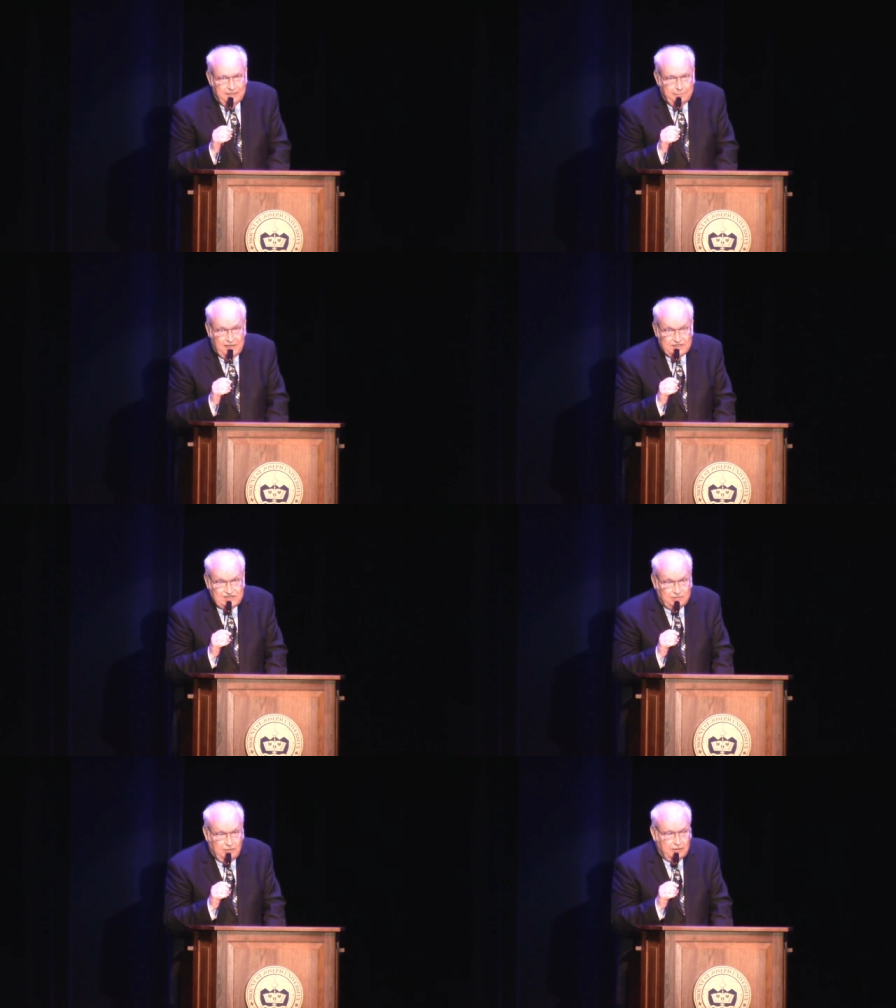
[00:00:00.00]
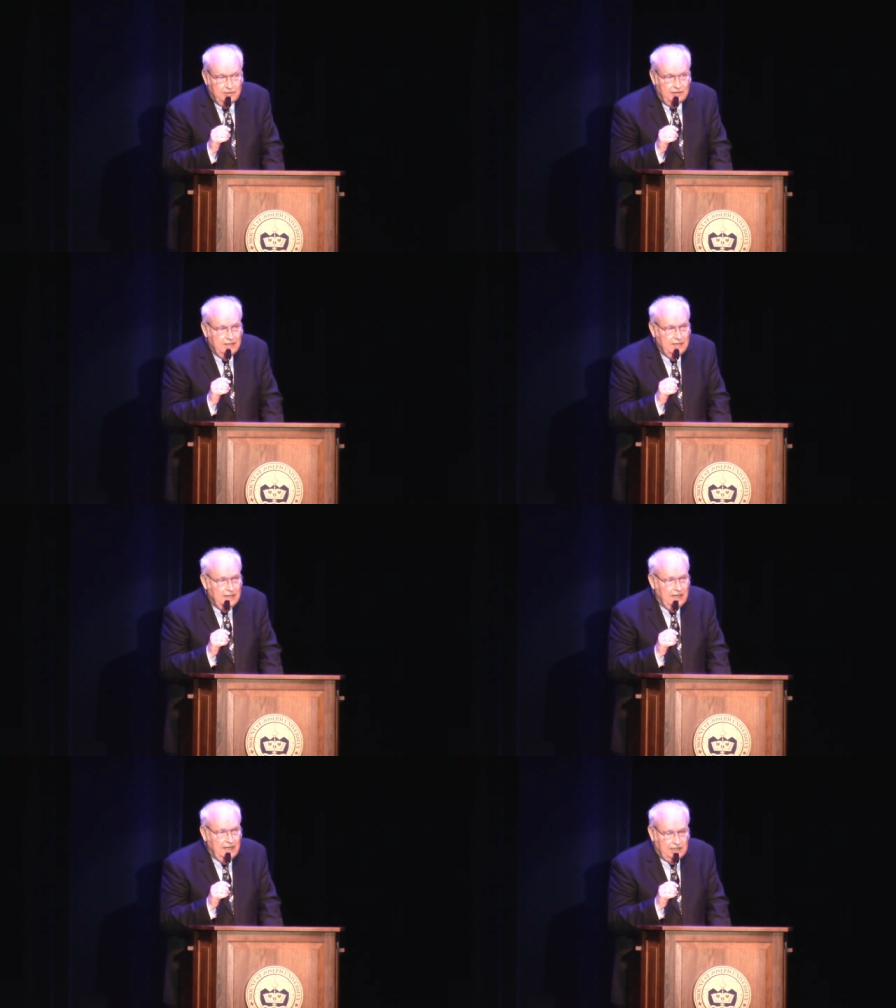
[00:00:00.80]
biggest supporter
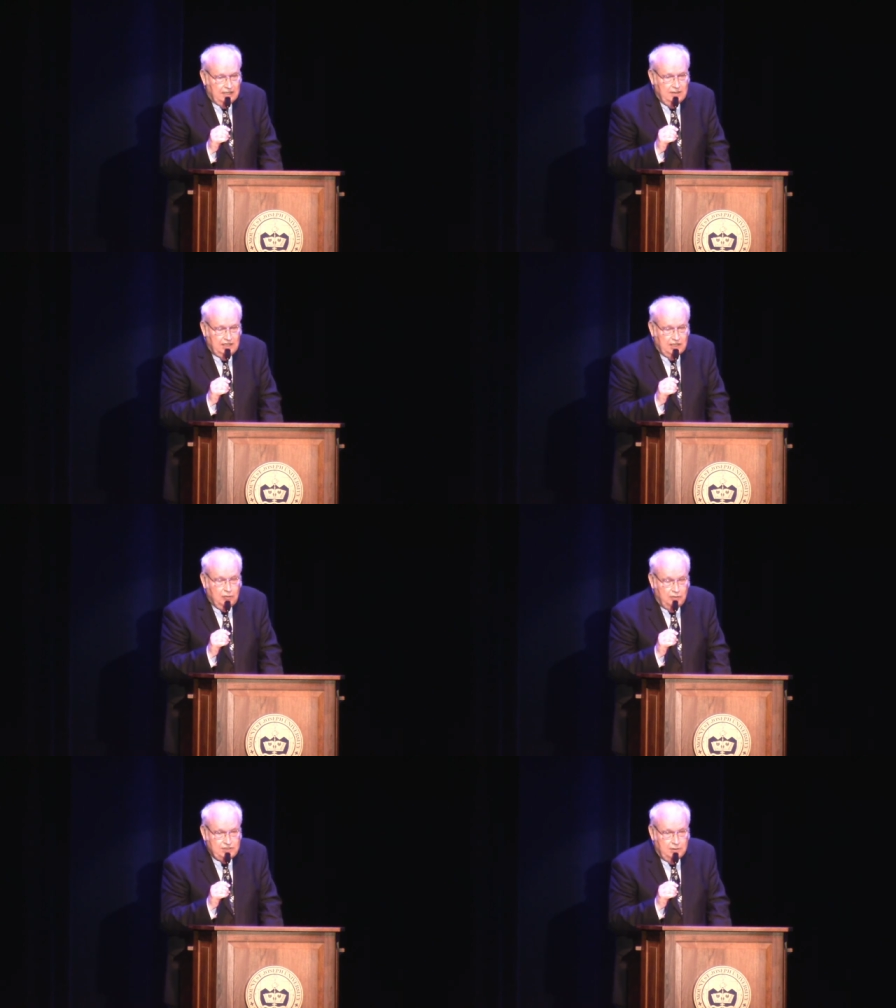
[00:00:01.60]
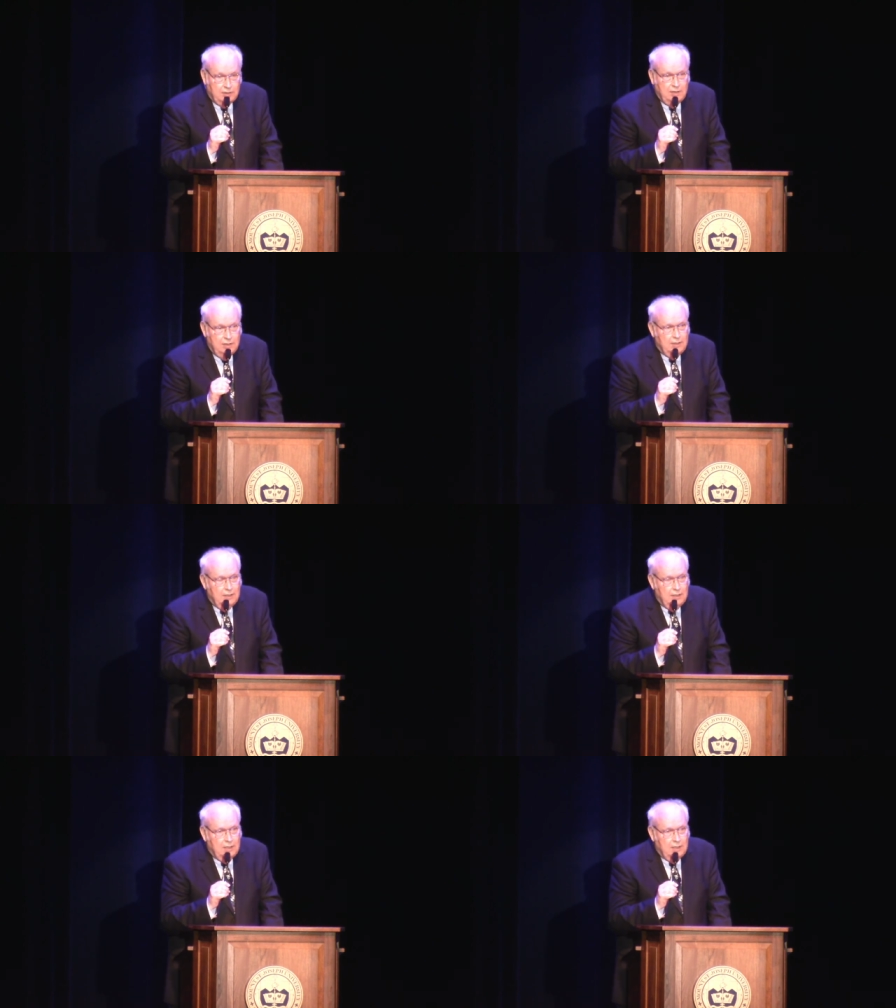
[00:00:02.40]
and an encourager.